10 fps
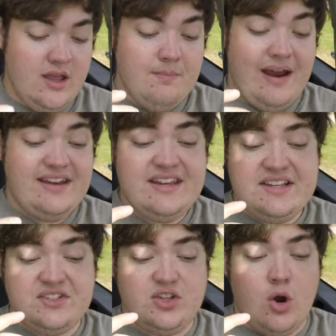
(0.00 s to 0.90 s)
My
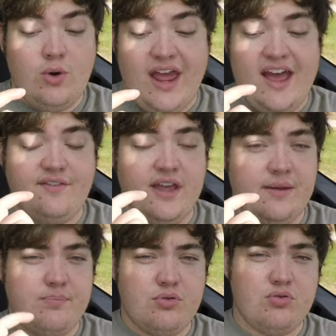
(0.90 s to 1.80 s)
knees don't have
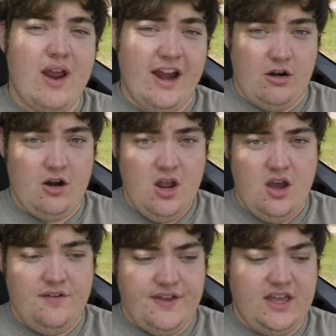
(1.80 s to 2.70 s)
a prayer
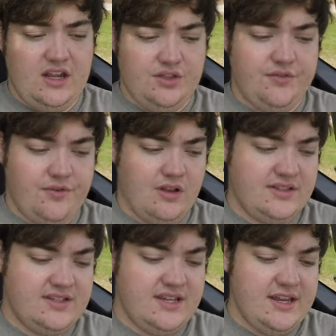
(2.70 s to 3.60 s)
of hitting the
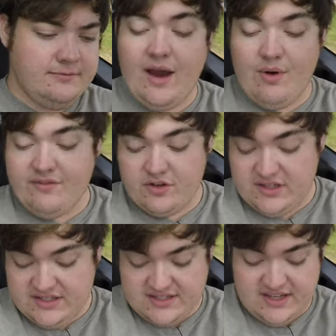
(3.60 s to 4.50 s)
front seat. However,
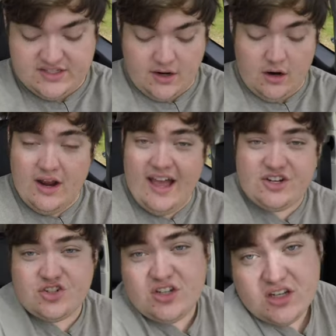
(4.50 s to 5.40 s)
these seats are
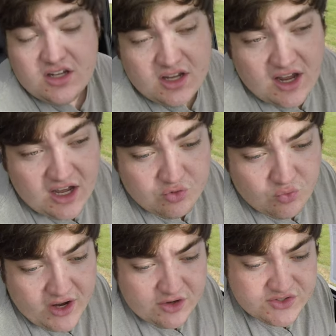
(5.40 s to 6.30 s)
actually on
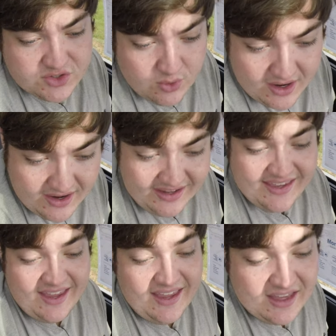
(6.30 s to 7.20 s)
rails, so I
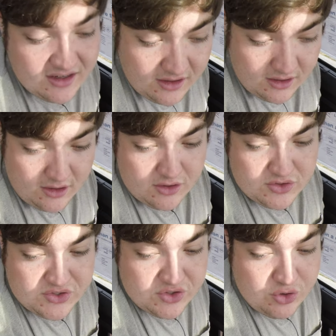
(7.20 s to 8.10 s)
can
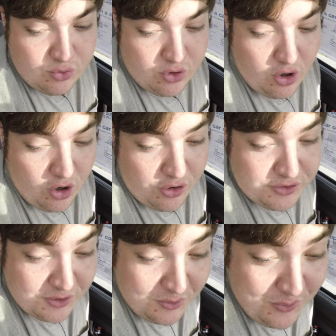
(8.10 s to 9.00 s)
scoot all
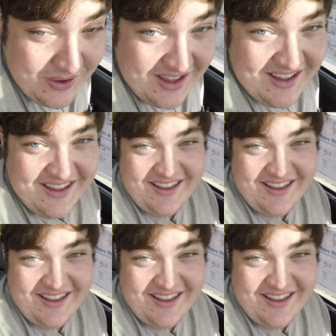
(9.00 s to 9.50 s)
the way